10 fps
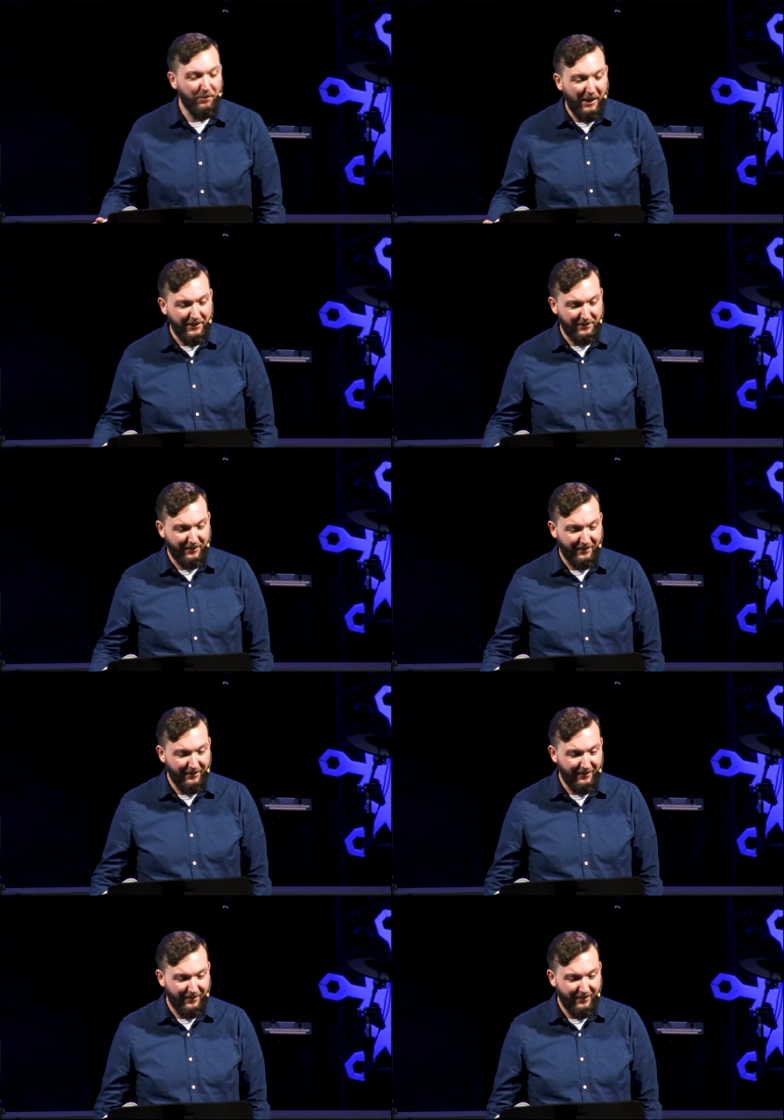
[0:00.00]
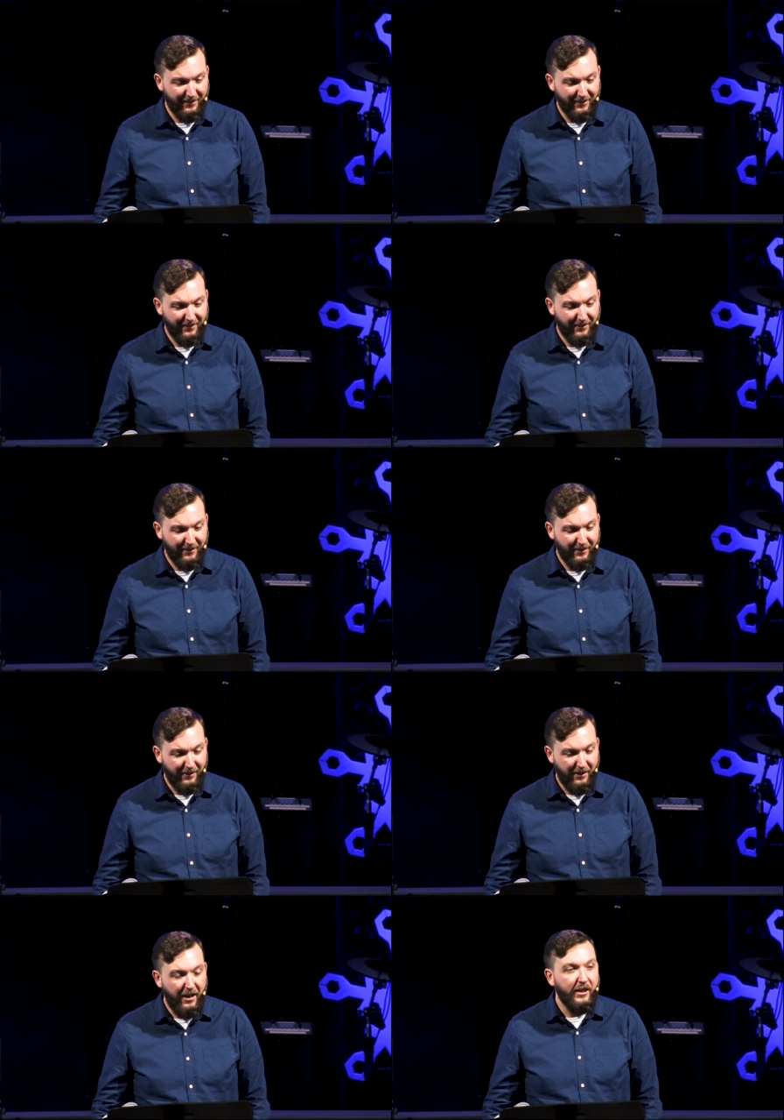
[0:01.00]
it's amazing.
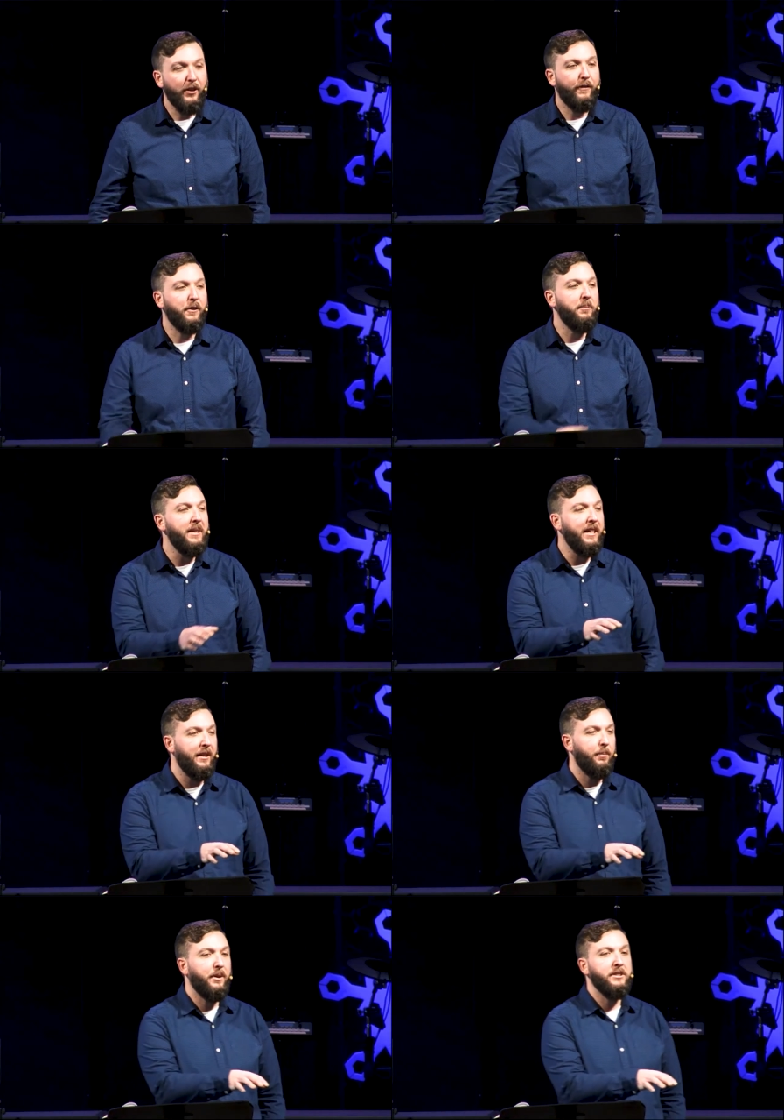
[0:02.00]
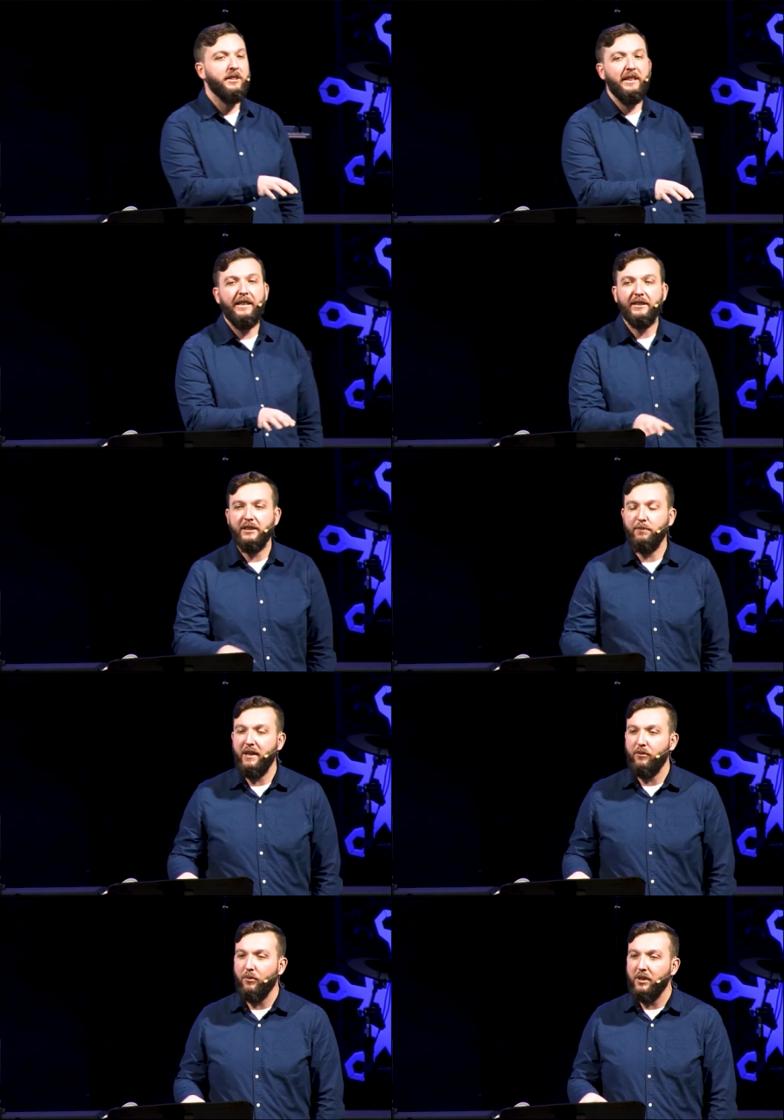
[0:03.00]
You know, for me personally, this has
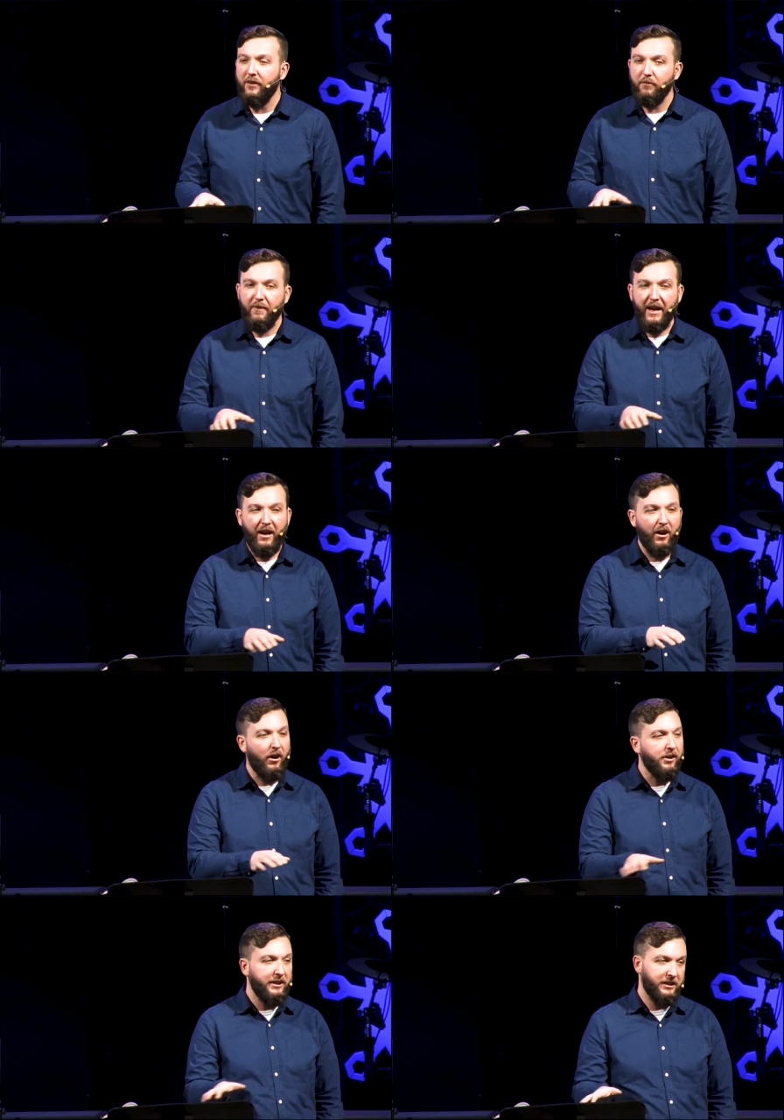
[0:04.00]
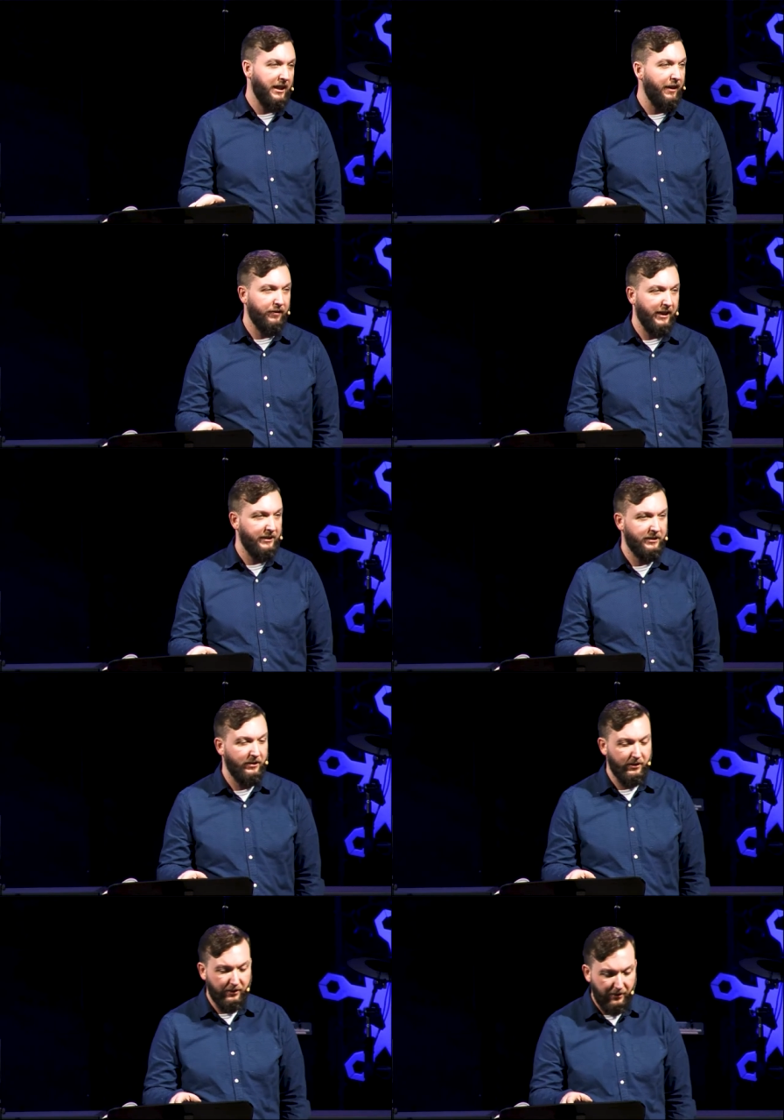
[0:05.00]
been one of my hardest life
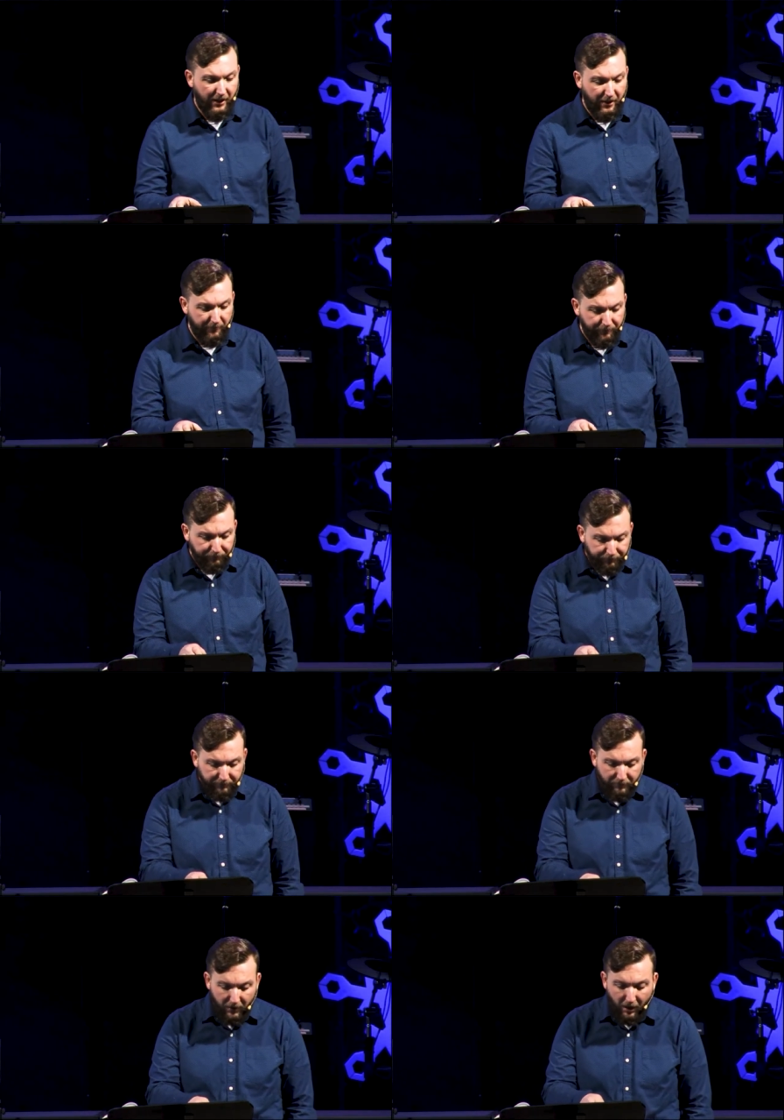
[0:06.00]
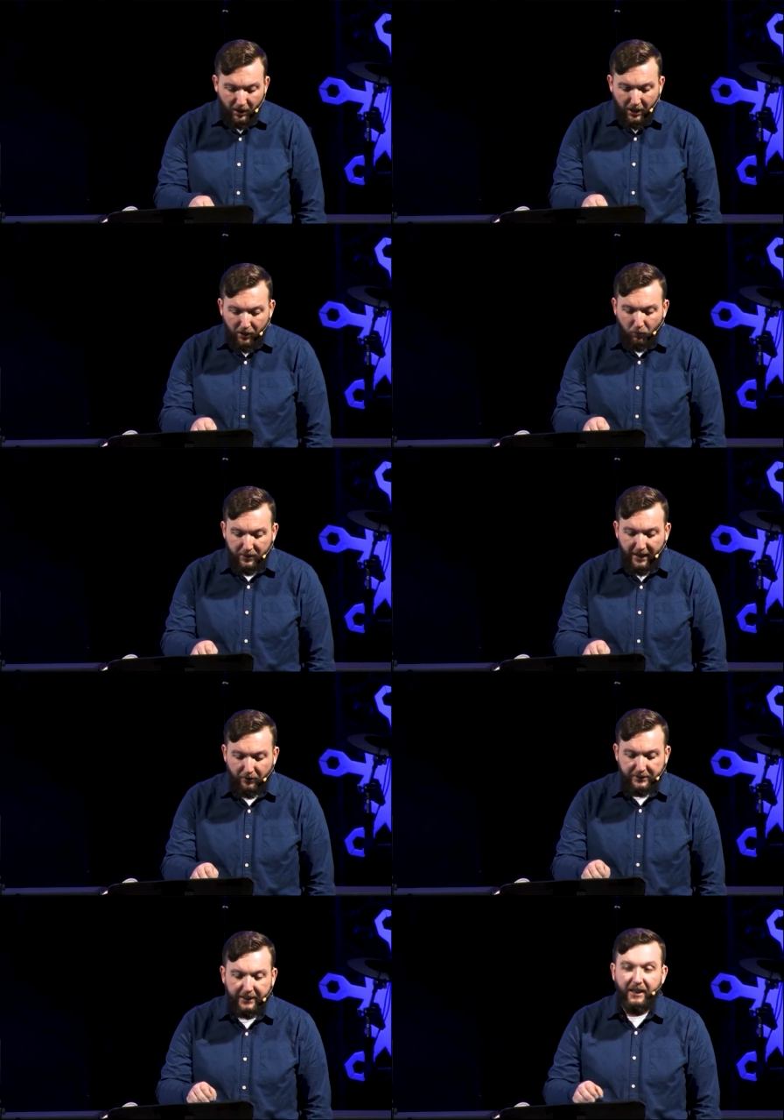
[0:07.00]
lessons. Um, when
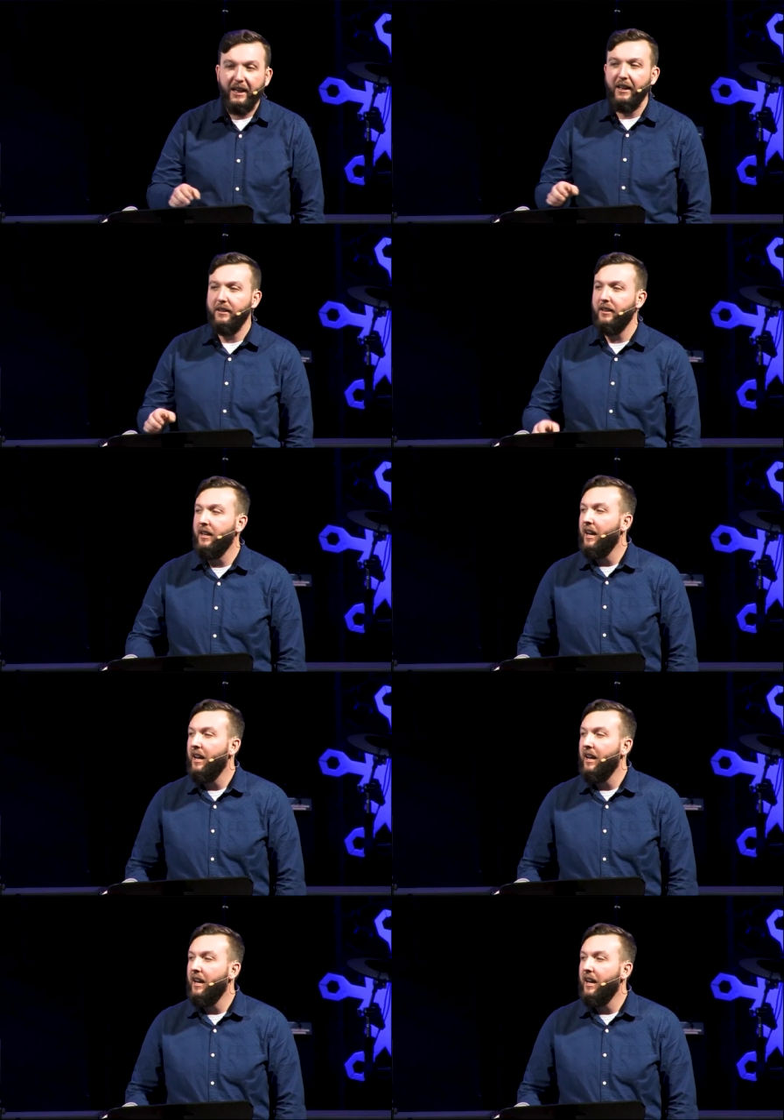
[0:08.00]
I was a kid,